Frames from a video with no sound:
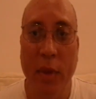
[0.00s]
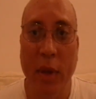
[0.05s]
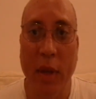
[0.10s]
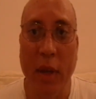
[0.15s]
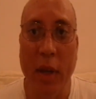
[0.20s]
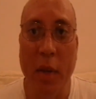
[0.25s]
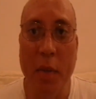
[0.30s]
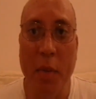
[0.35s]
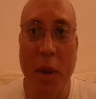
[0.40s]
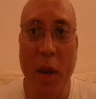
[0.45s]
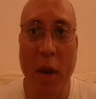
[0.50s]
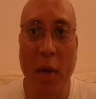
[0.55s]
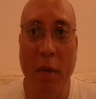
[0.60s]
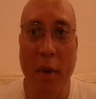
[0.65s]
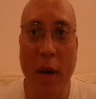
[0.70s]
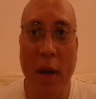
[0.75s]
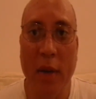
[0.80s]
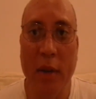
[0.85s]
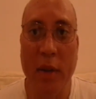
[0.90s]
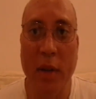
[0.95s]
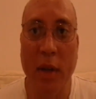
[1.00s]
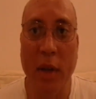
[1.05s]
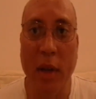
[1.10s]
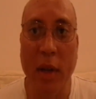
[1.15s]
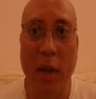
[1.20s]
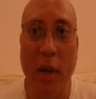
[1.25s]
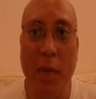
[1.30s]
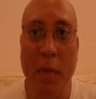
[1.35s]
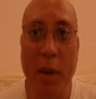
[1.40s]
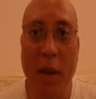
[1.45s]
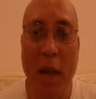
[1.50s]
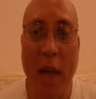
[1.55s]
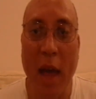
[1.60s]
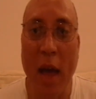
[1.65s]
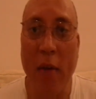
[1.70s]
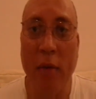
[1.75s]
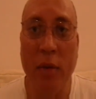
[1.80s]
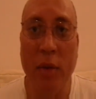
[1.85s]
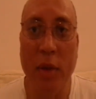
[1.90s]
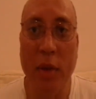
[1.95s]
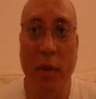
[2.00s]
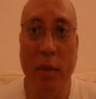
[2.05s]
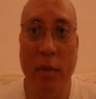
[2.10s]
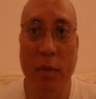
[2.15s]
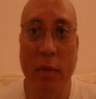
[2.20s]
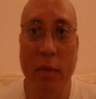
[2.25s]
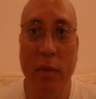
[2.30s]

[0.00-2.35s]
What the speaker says: He can be arrested, he can be ousted,